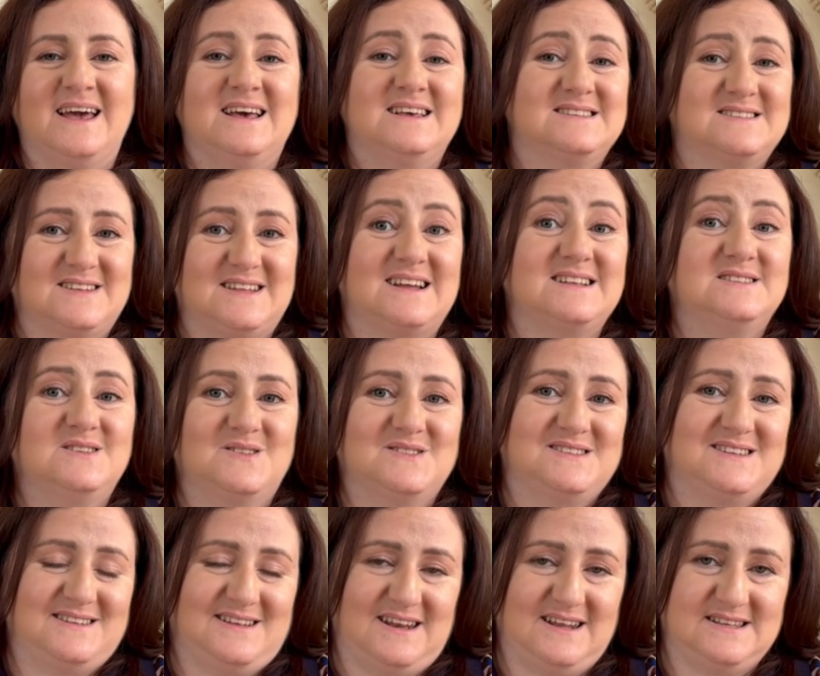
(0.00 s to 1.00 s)
So that's
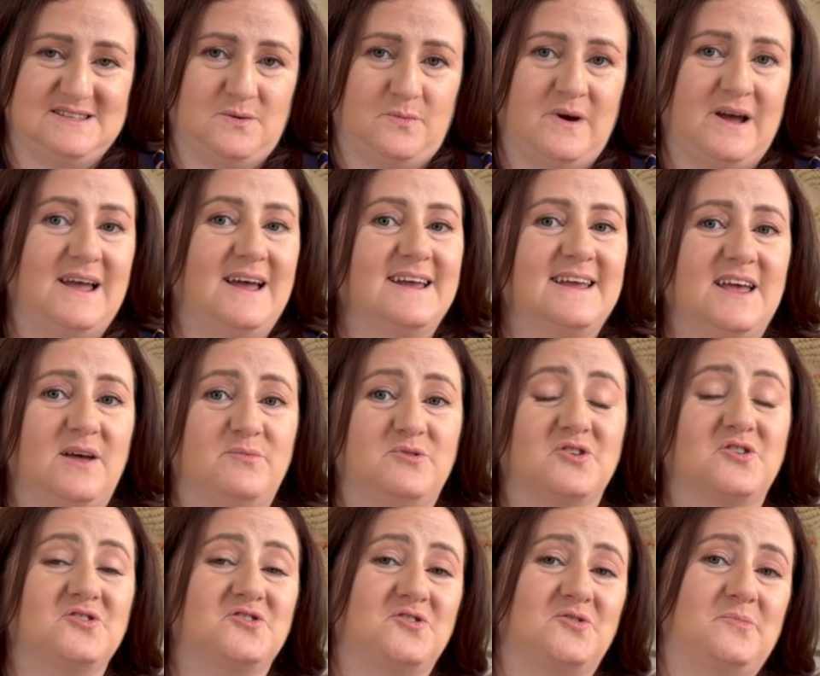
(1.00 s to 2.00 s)
also the reason why I kept
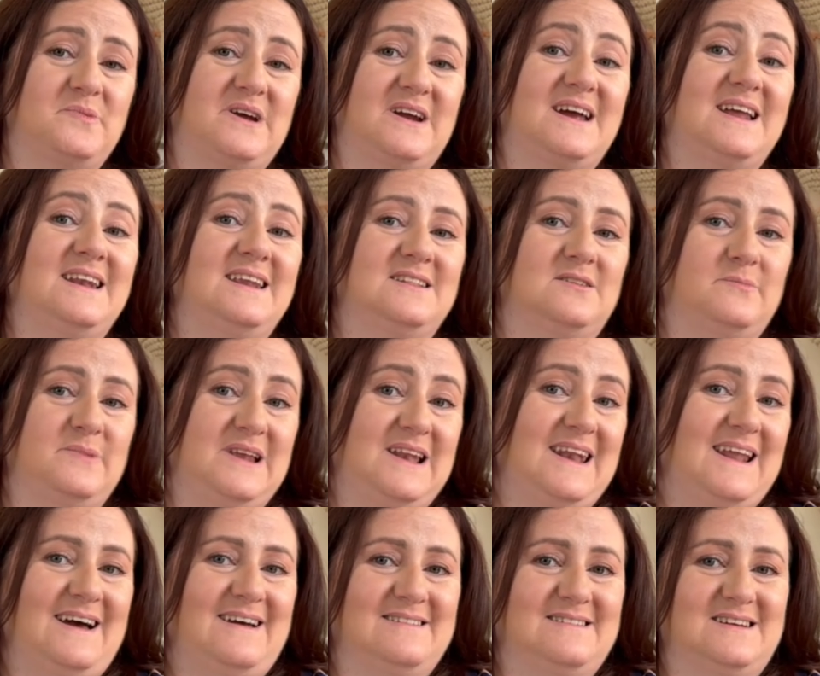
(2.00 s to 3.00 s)
October a little bit
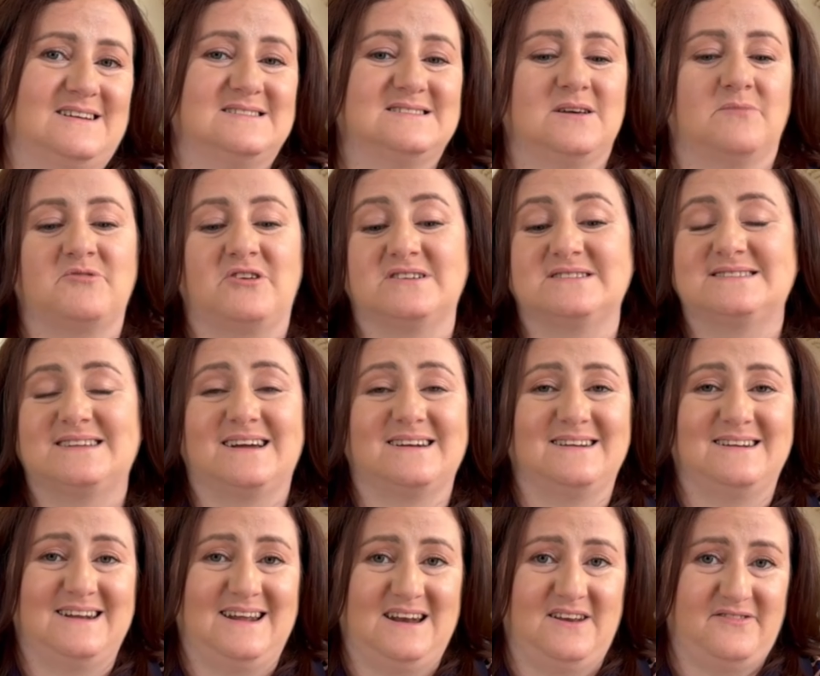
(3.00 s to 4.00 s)
lighter. So I'm not
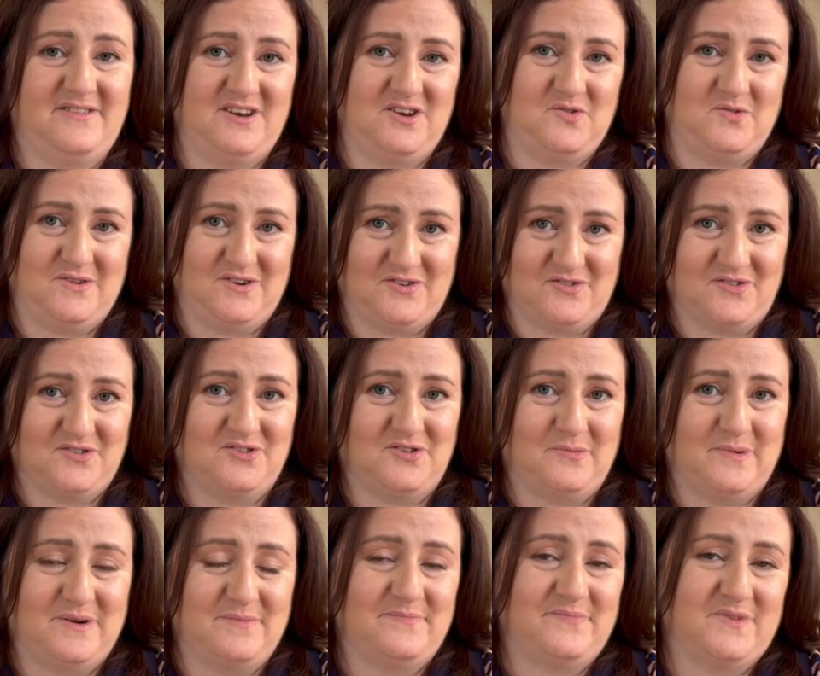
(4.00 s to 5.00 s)
starting anything new in
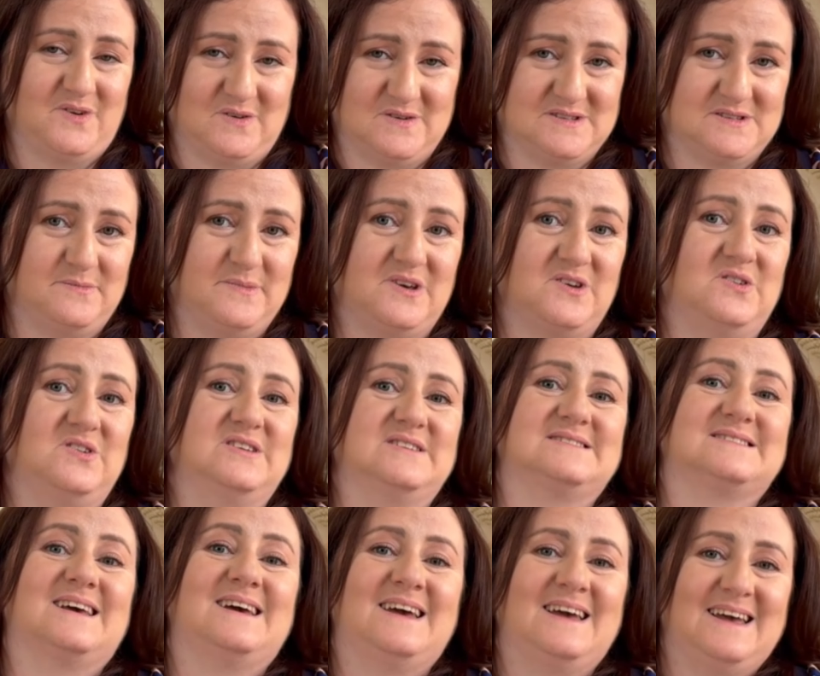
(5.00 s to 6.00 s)
October. Also
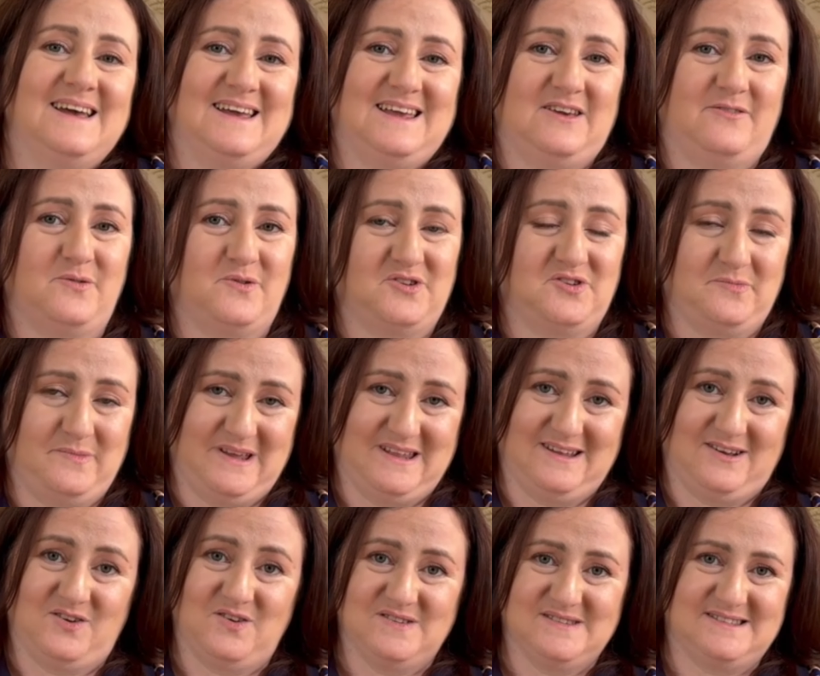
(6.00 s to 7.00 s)
because if I want to make
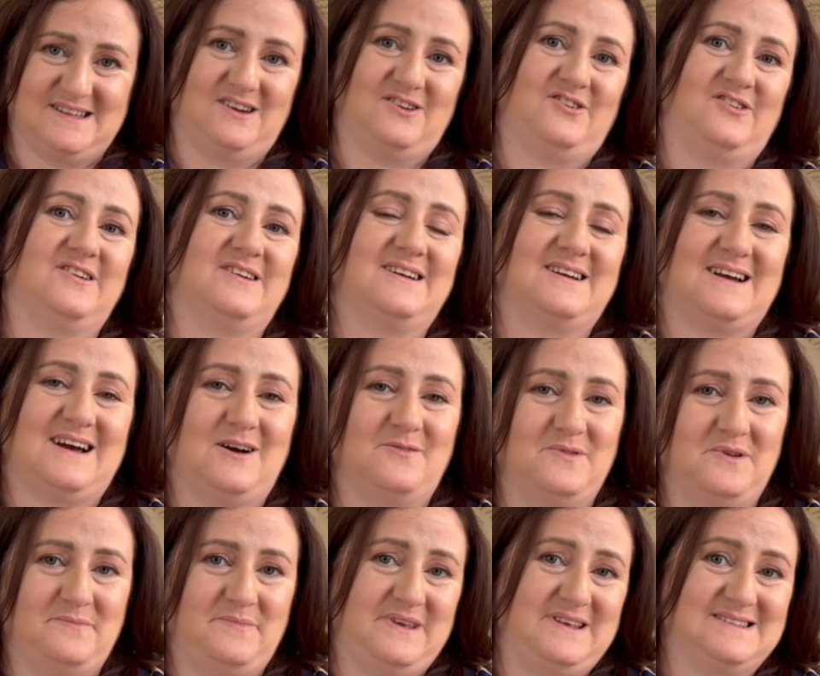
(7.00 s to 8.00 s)
the ghost along, I
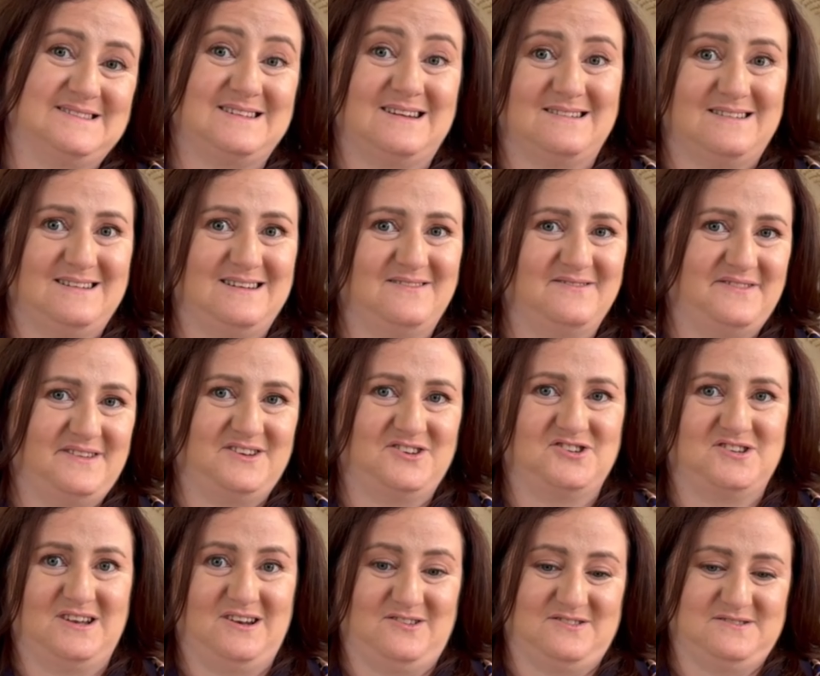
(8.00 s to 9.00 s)
will be starting and
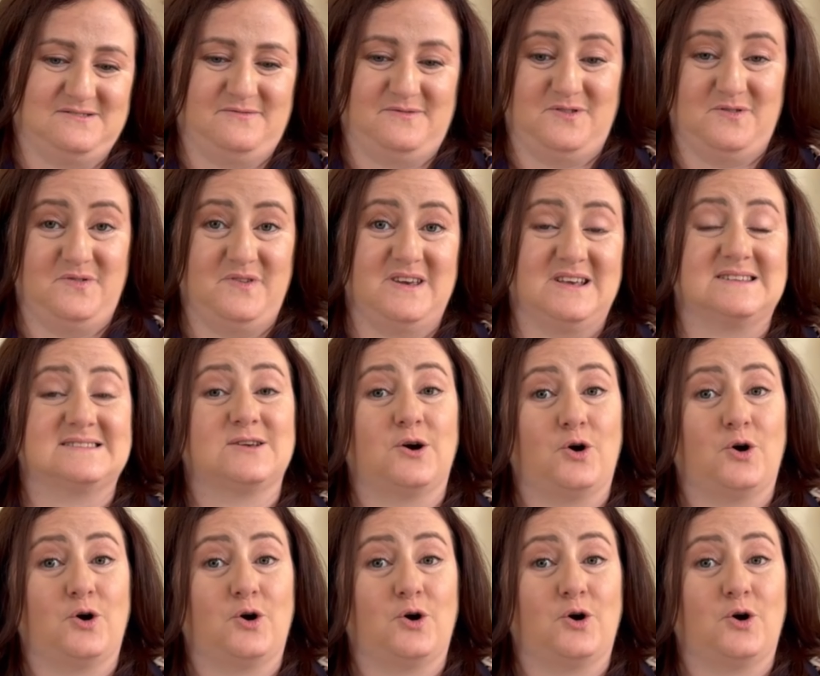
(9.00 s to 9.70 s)
finishing lots of few things,